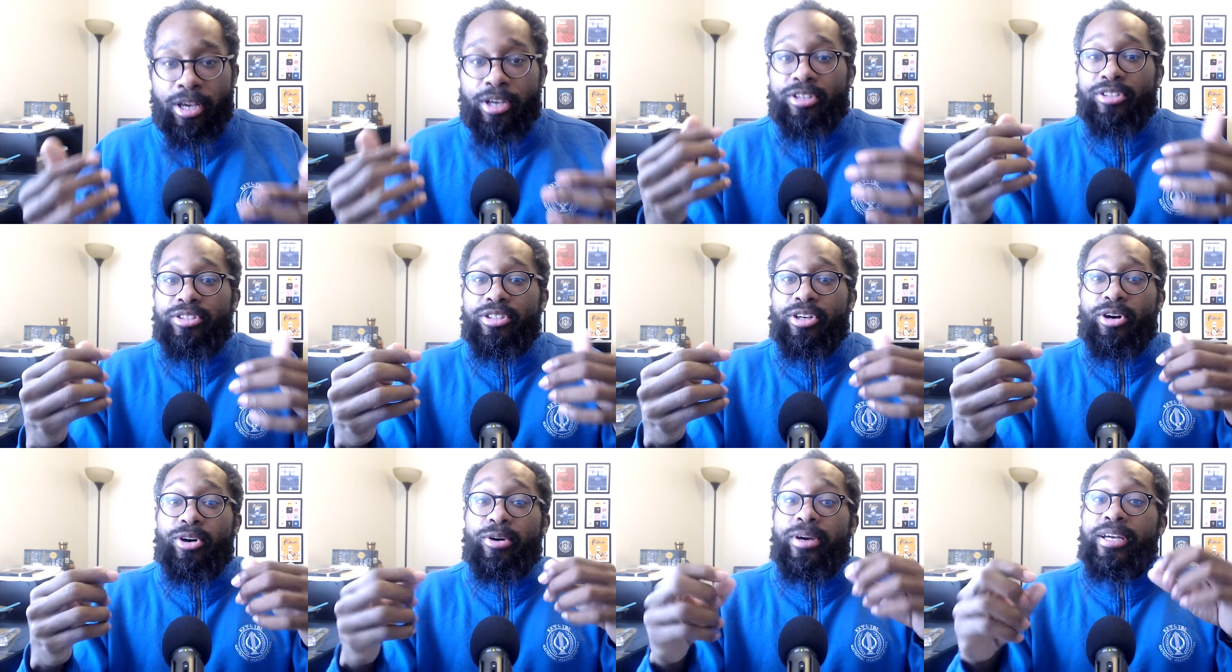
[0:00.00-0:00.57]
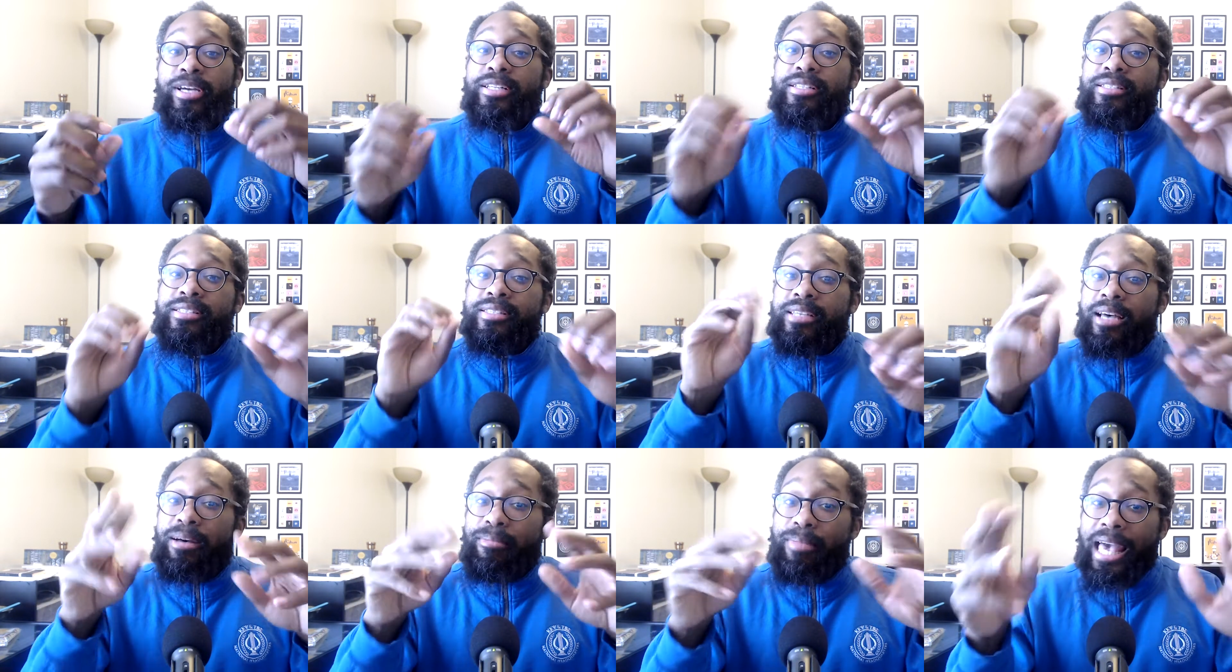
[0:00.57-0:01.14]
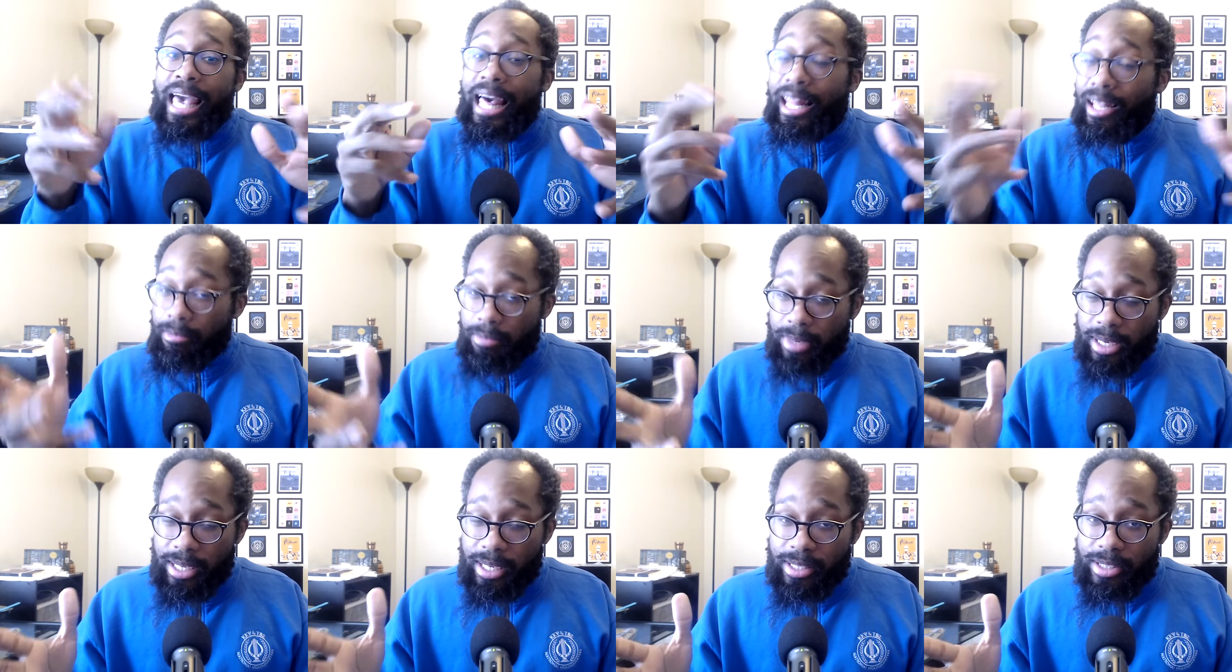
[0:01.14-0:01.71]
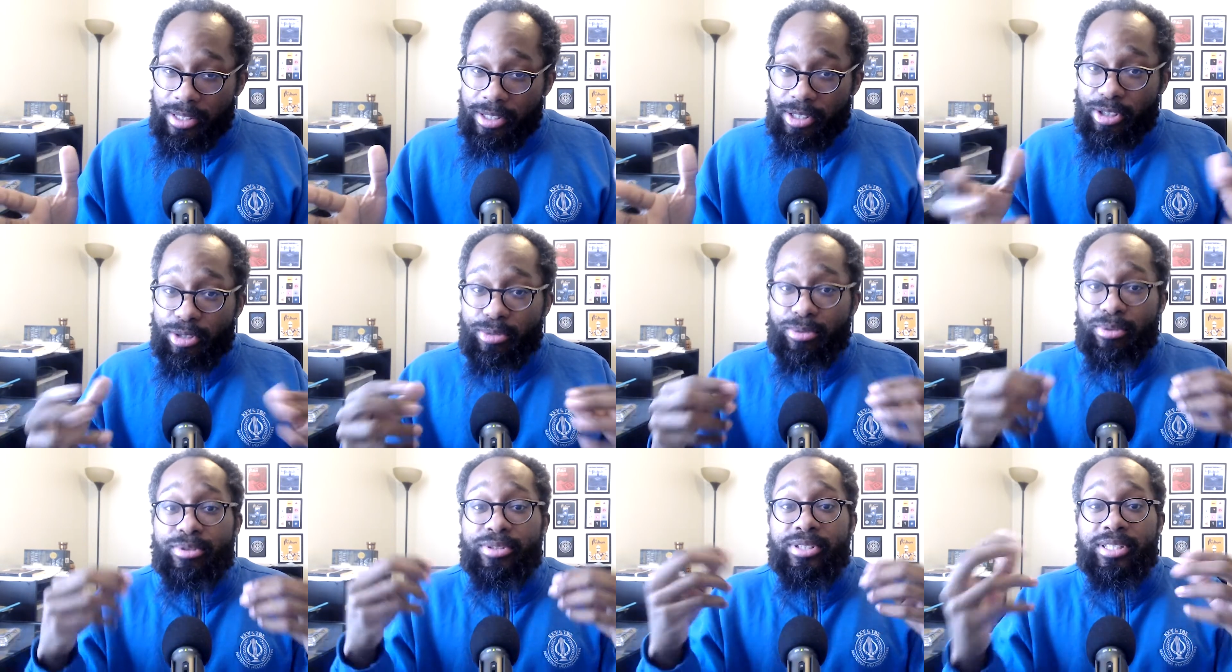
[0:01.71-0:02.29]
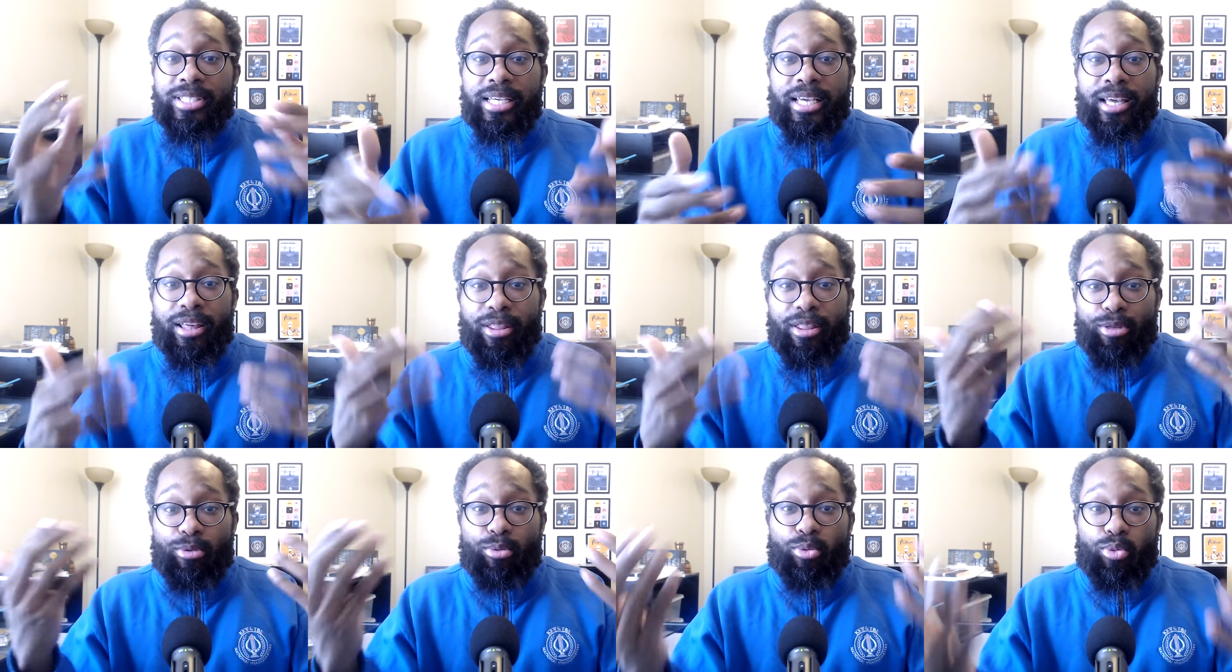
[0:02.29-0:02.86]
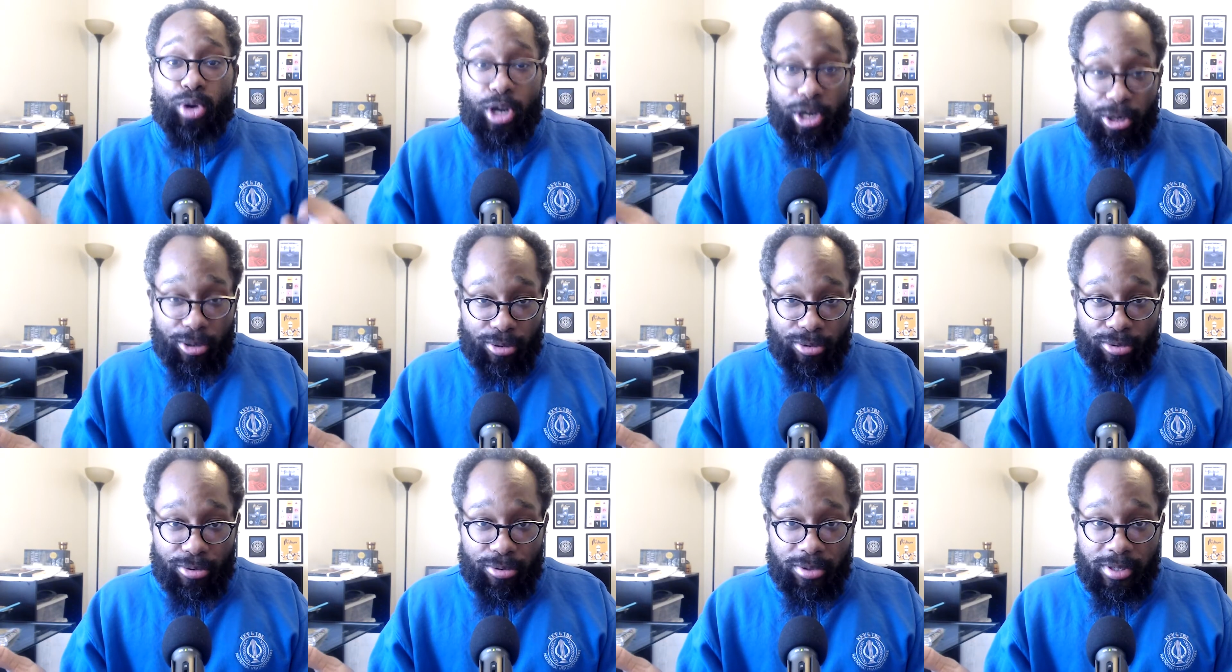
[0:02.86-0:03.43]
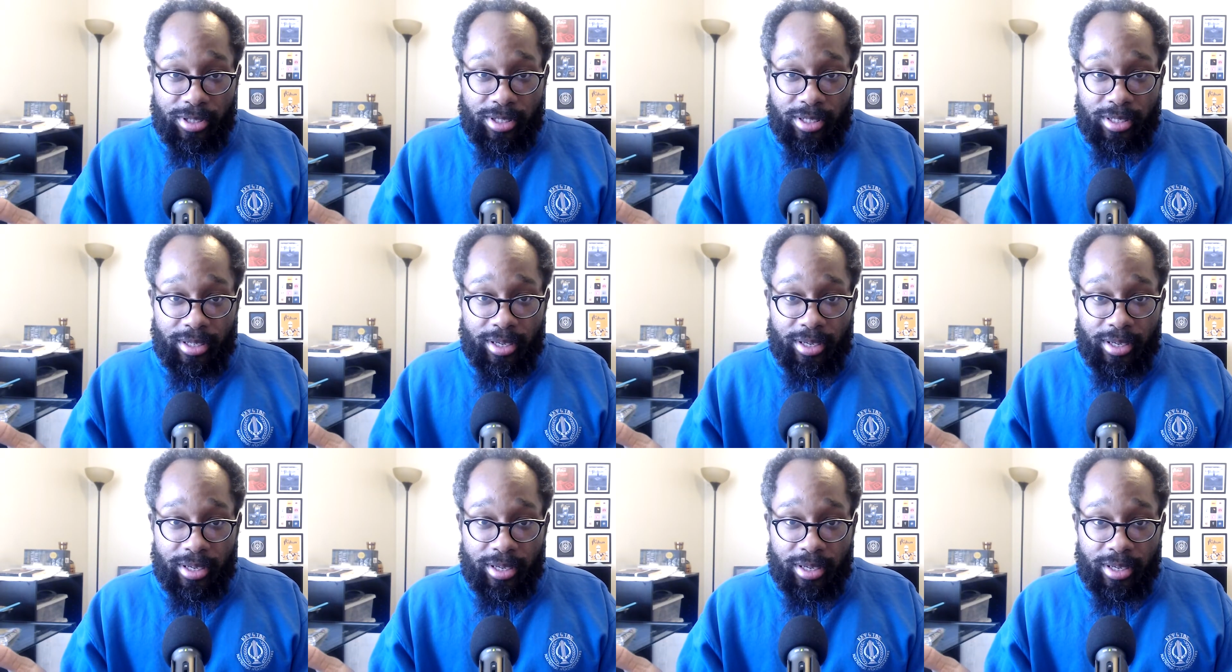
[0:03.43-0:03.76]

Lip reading: So in some elements, you will see the rose